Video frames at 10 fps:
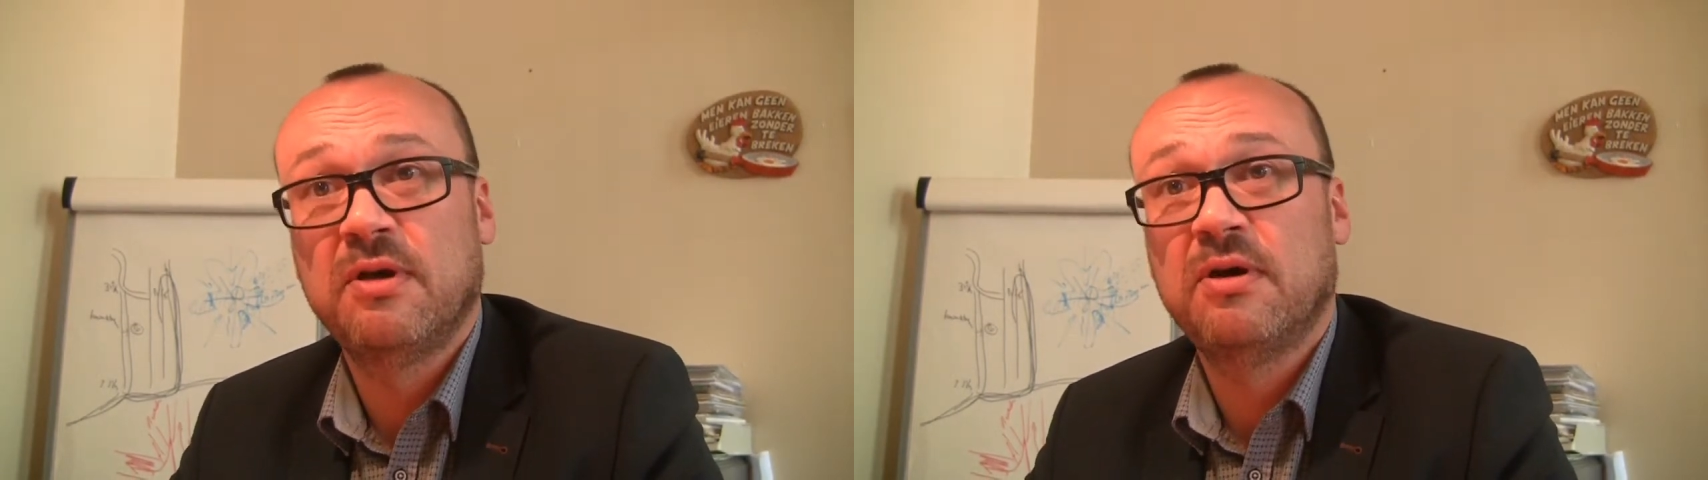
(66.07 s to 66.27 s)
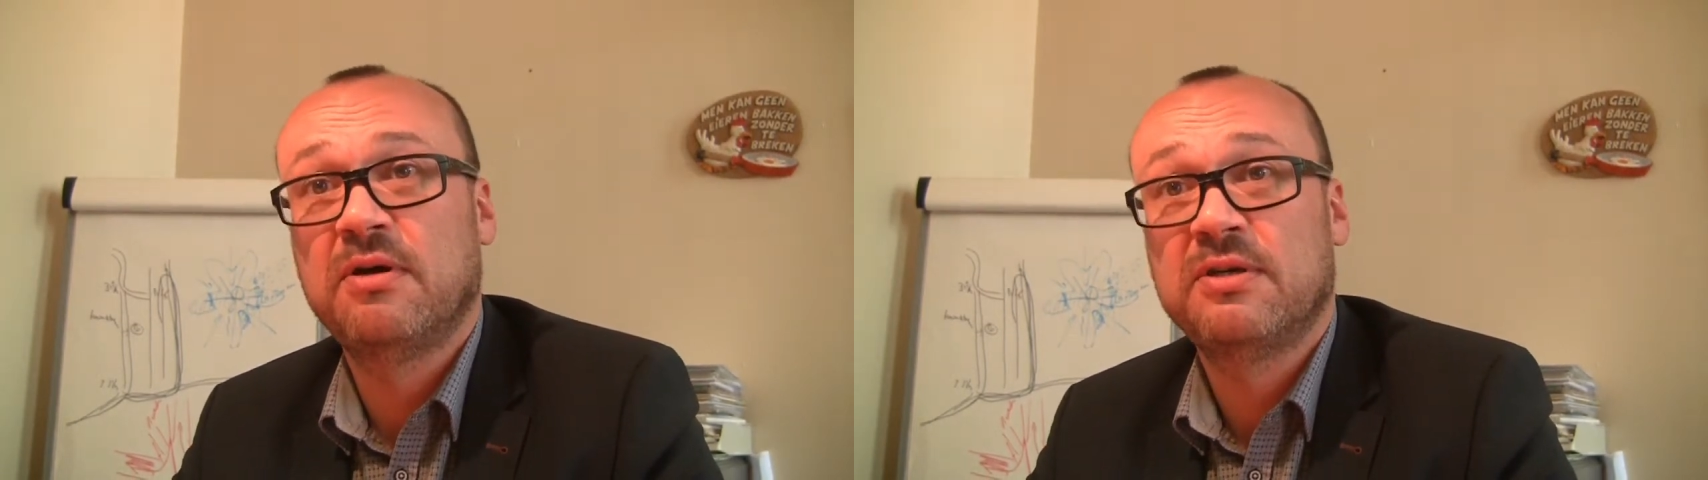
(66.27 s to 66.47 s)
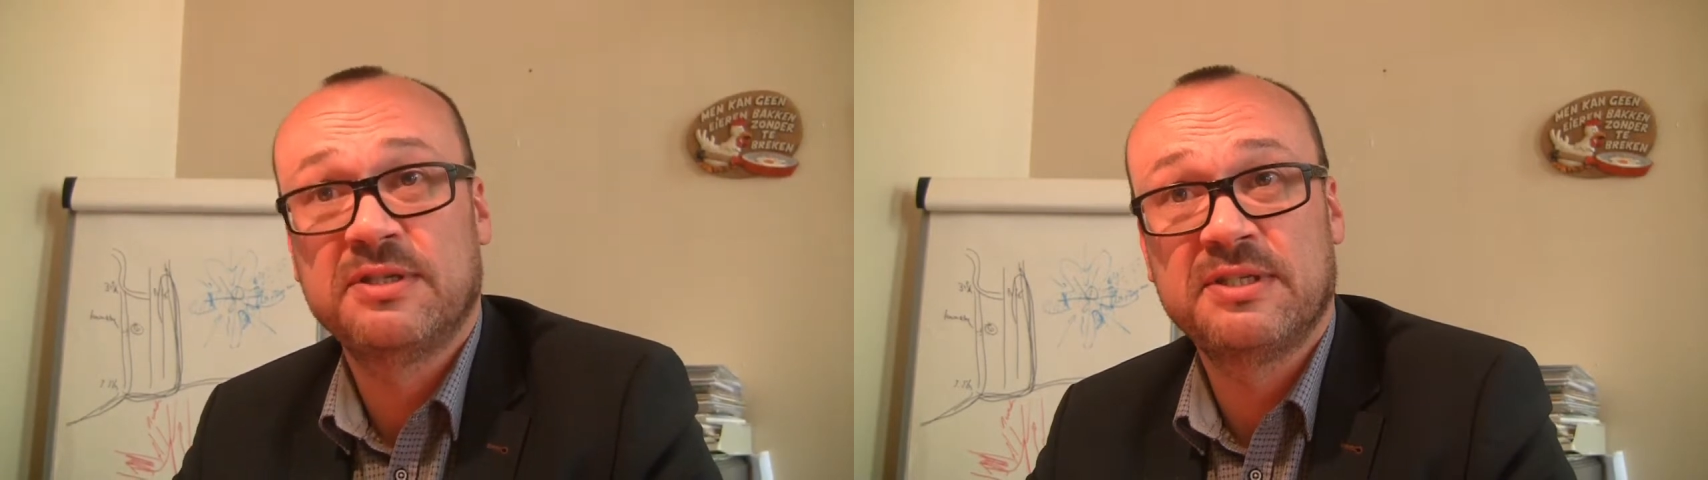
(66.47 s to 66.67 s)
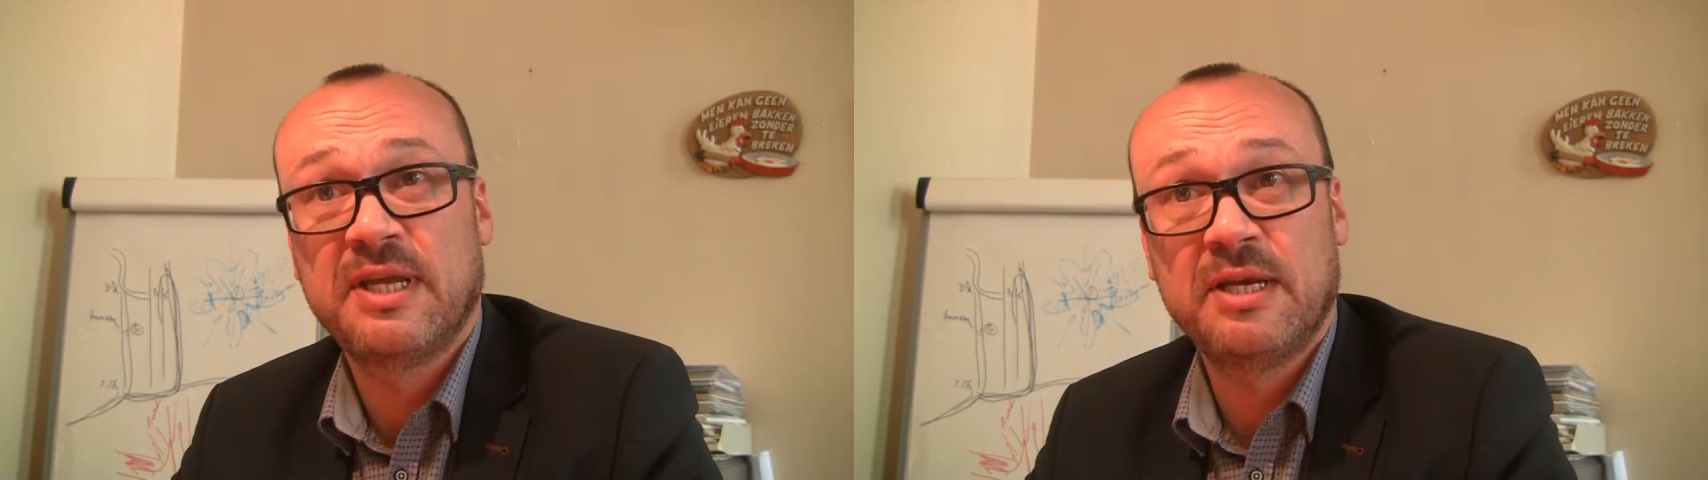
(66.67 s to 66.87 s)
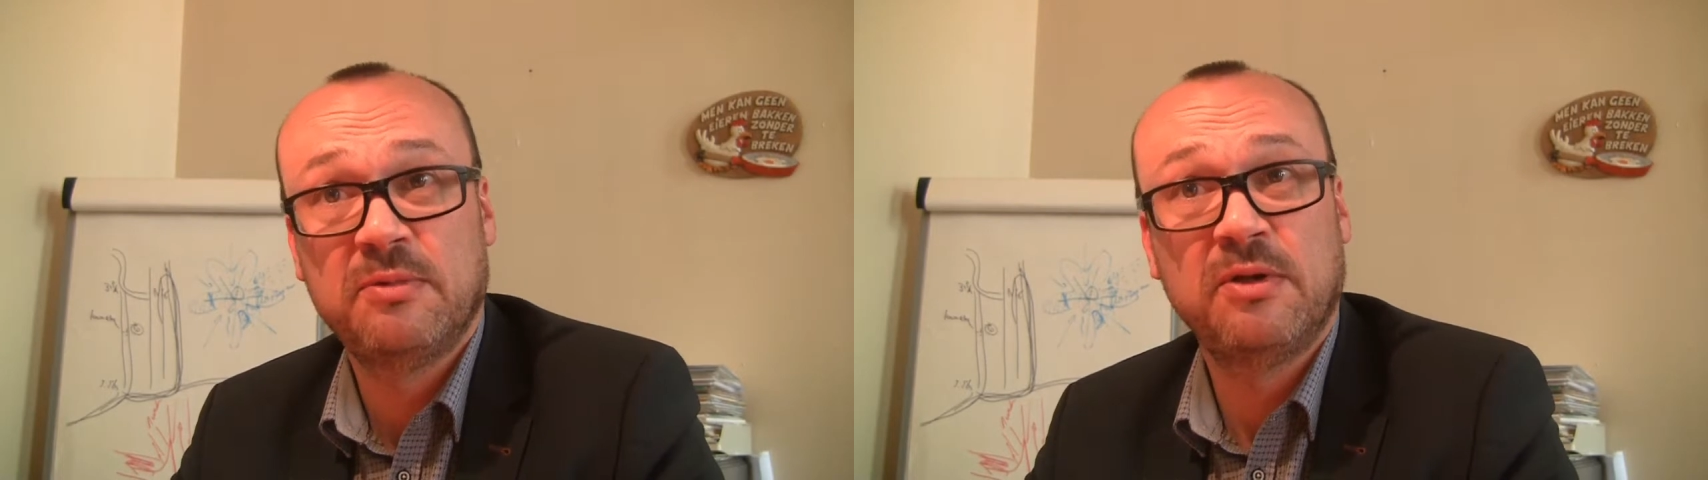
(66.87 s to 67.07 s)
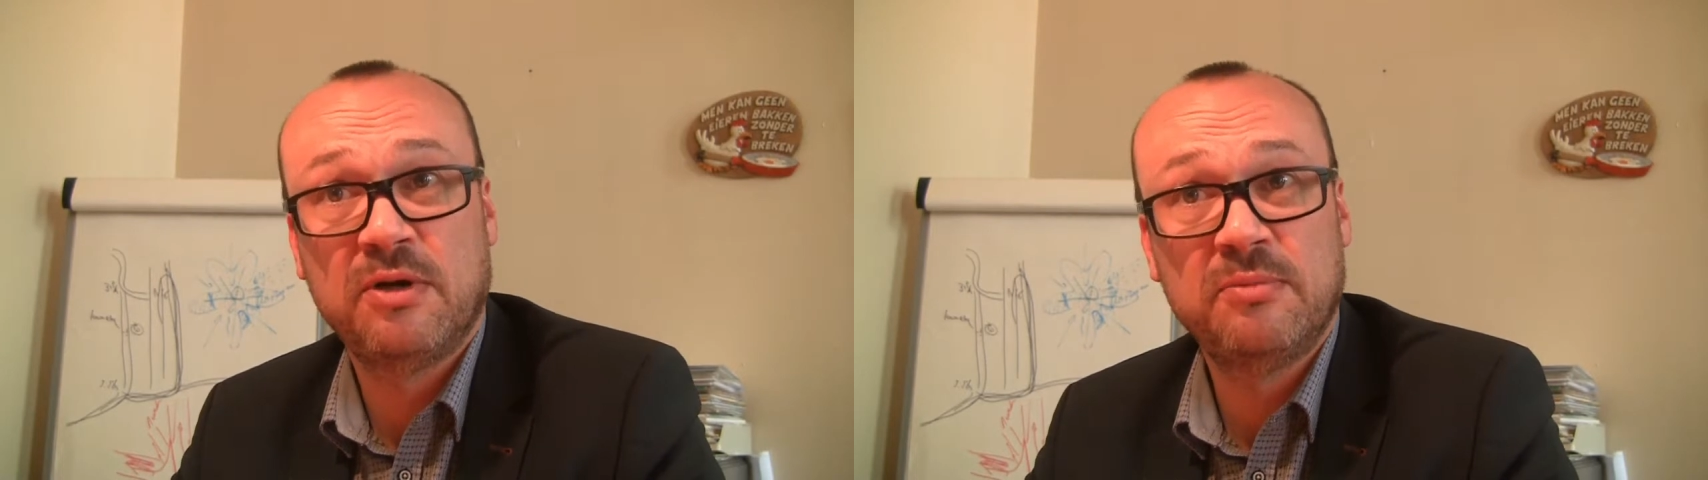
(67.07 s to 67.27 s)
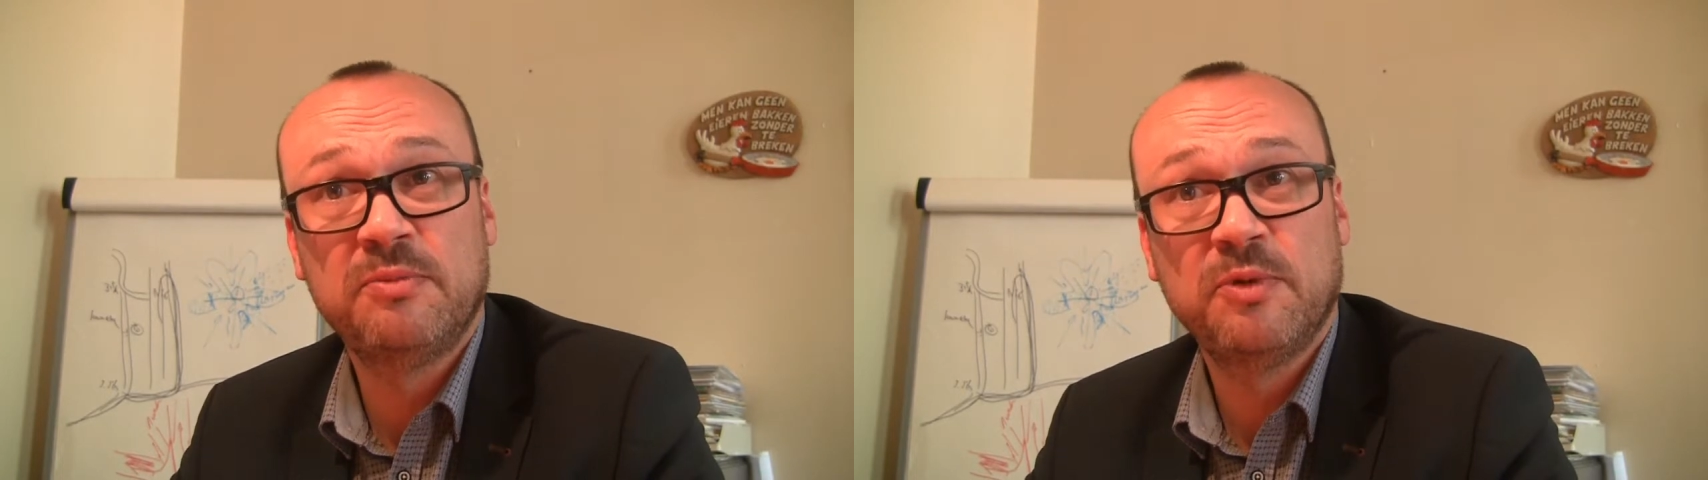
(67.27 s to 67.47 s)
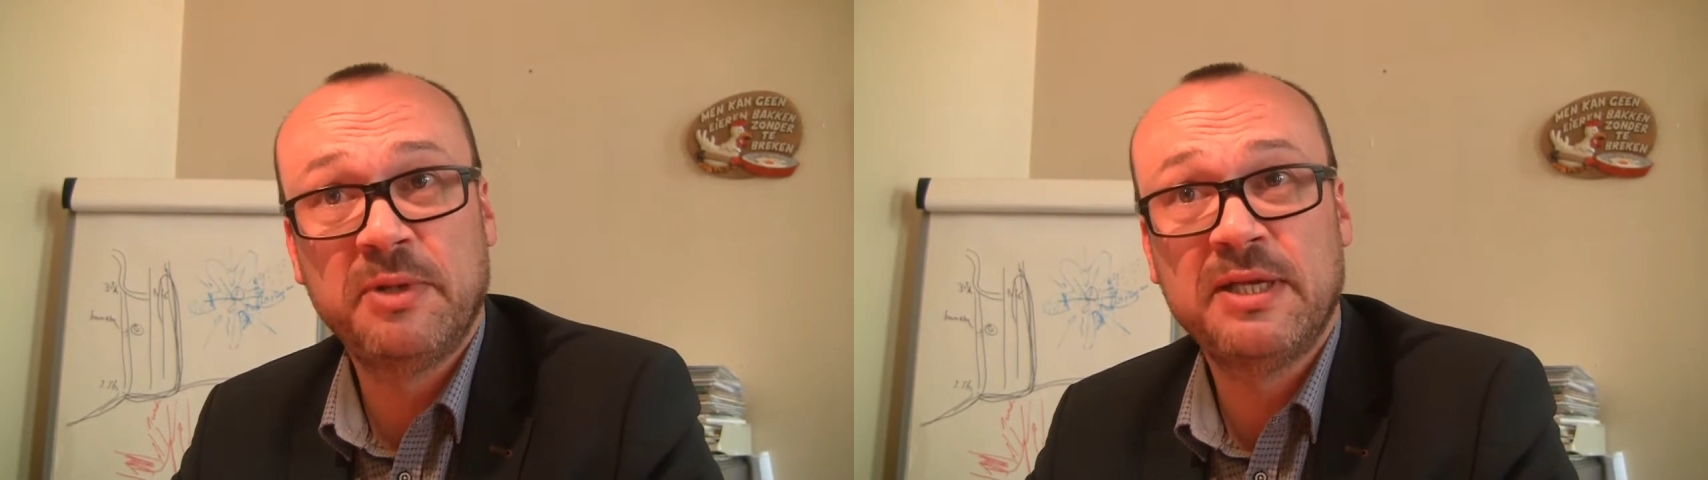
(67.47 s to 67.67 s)
our sustainable
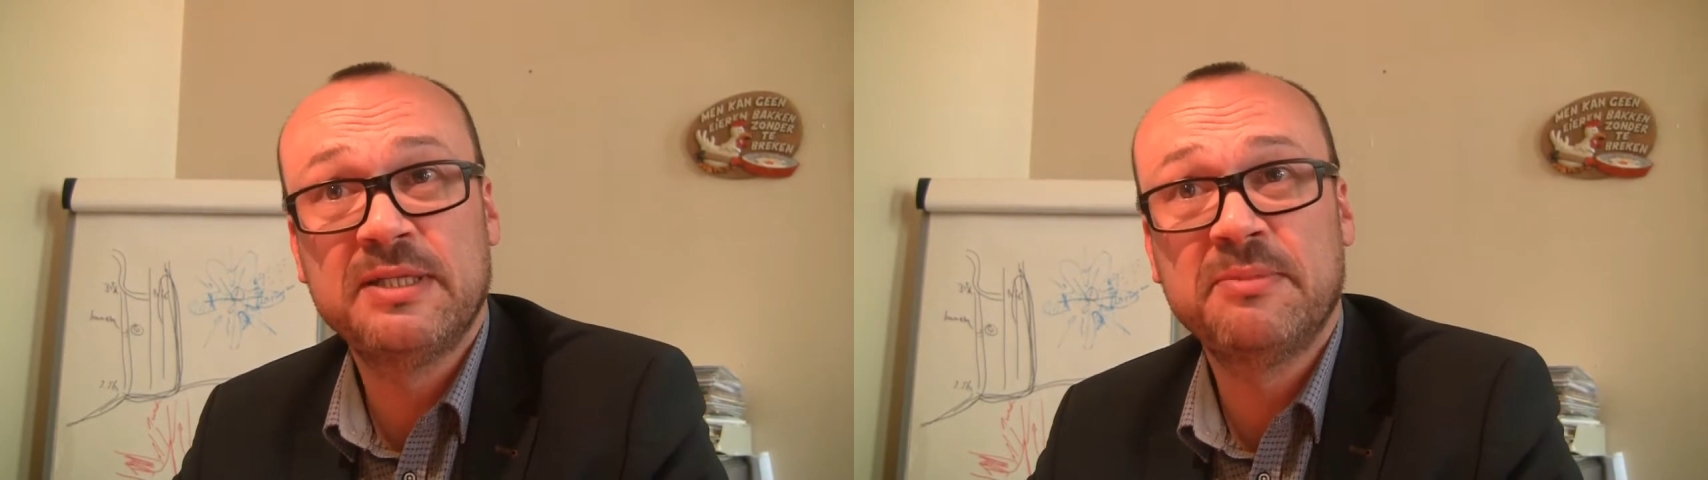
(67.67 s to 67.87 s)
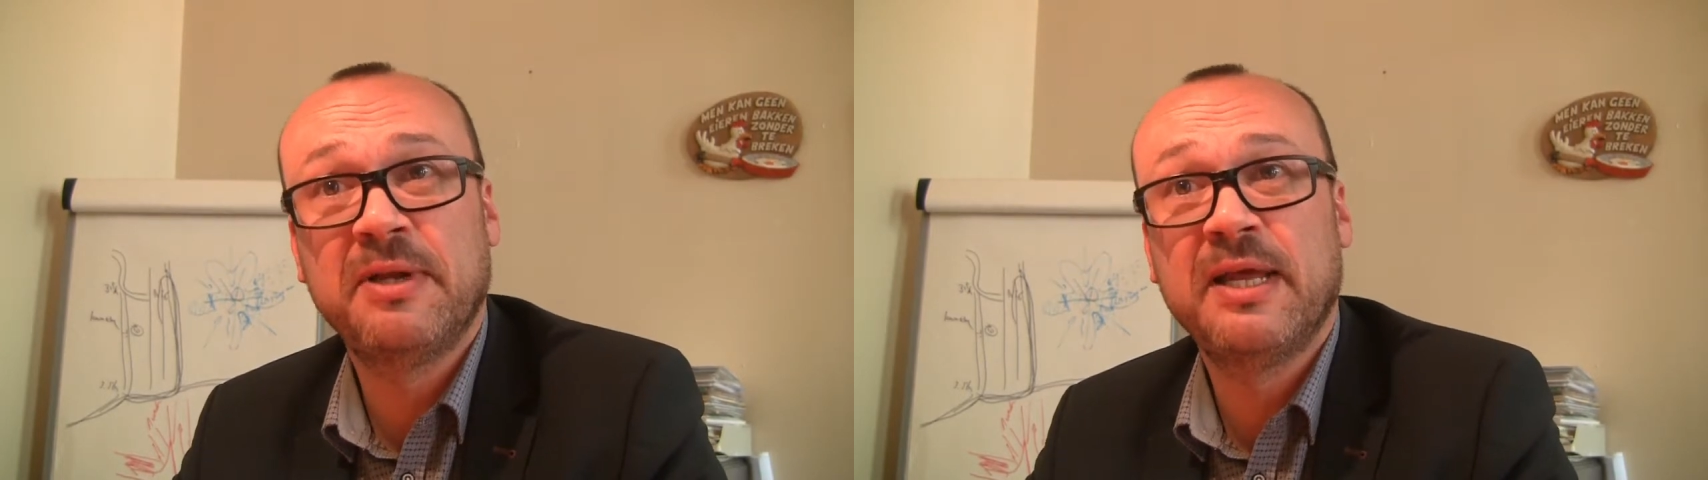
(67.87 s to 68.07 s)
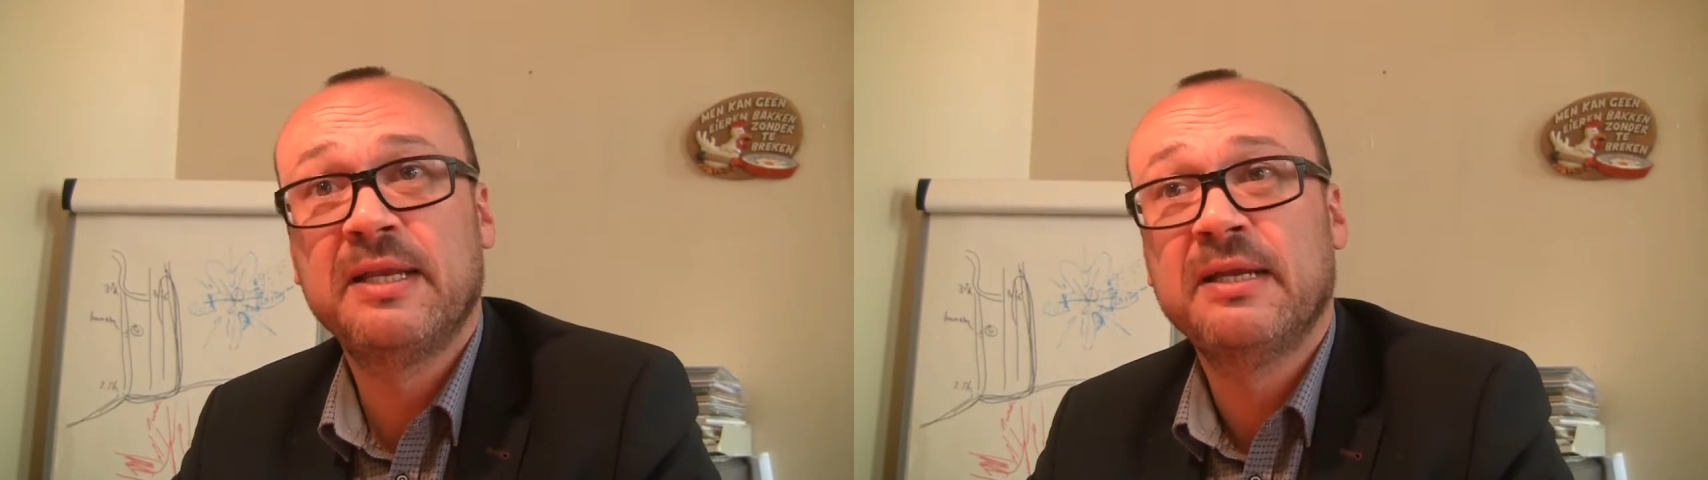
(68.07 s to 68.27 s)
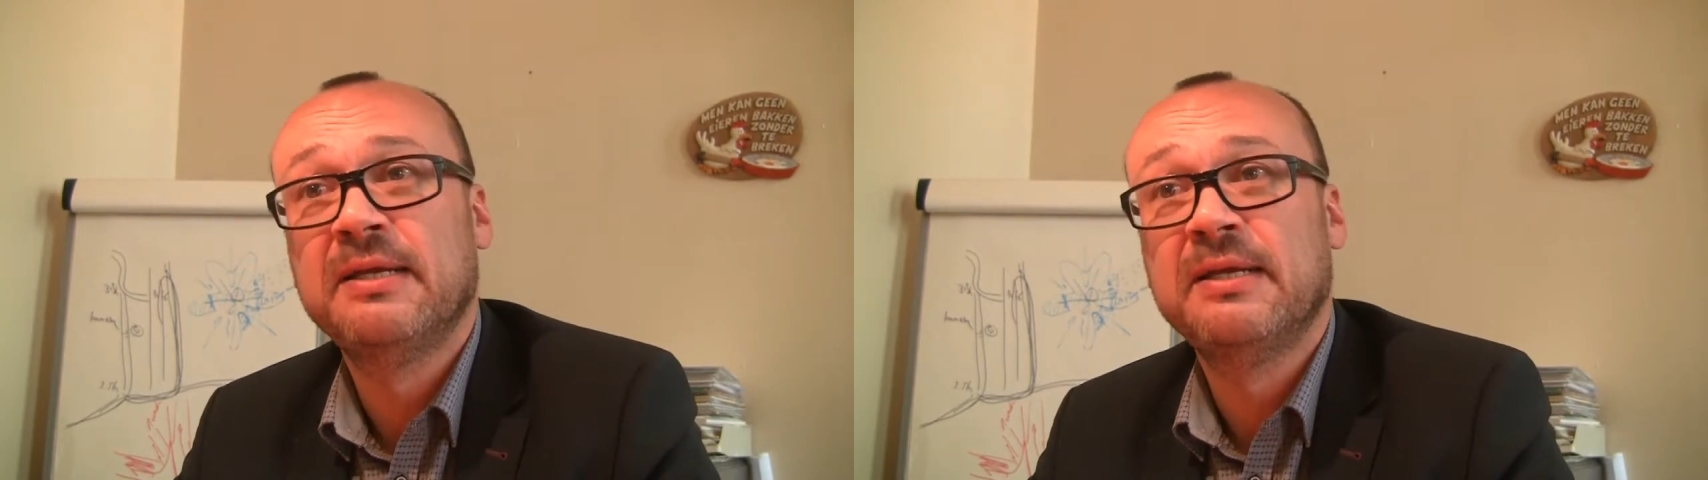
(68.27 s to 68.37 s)
urban mobility plan.